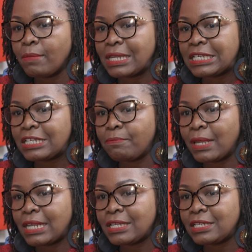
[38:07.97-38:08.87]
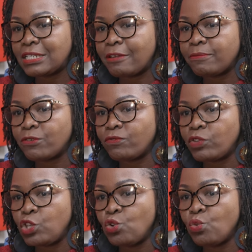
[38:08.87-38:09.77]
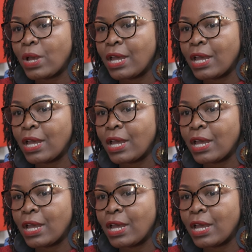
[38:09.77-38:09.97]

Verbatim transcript: but independent in terms of you